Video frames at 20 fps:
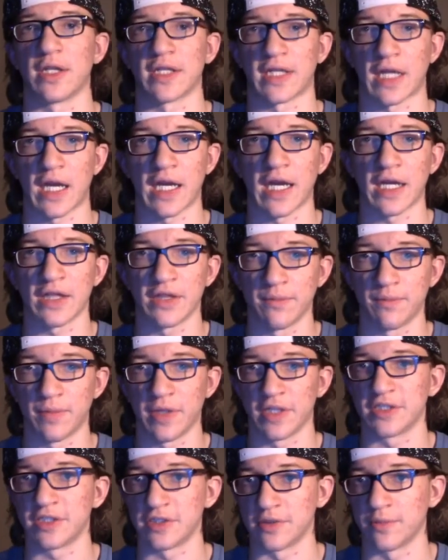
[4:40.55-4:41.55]
Like, I had the
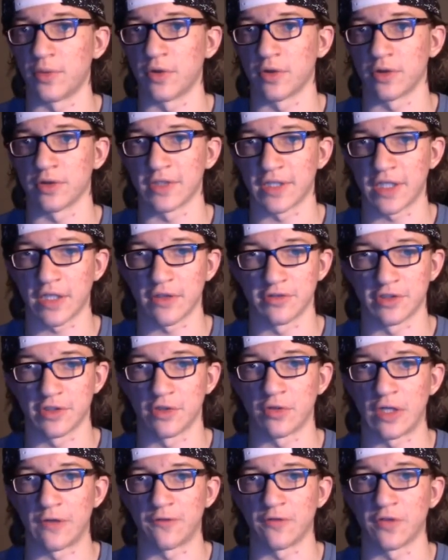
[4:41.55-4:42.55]
best support. Like, I was
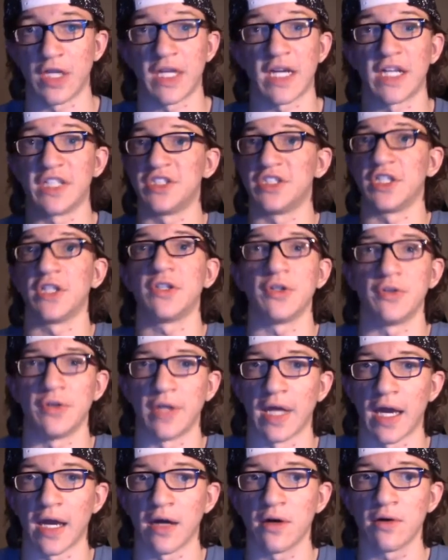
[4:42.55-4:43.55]
so grateful. Like, I still do
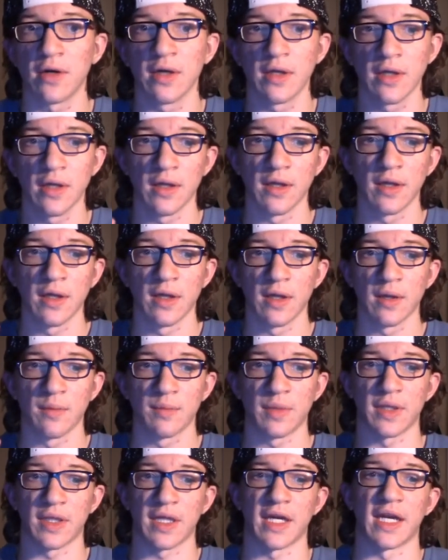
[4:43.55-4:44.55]
now.
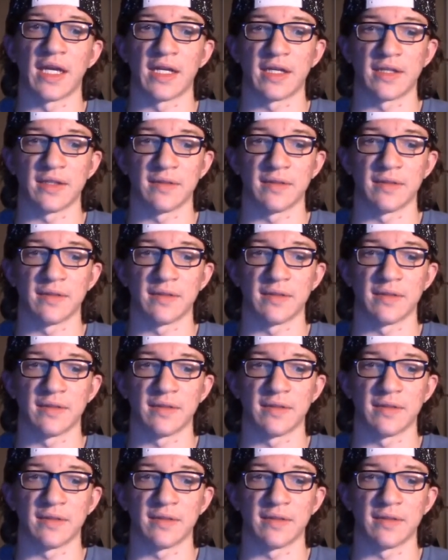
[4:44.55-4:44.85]
But, like,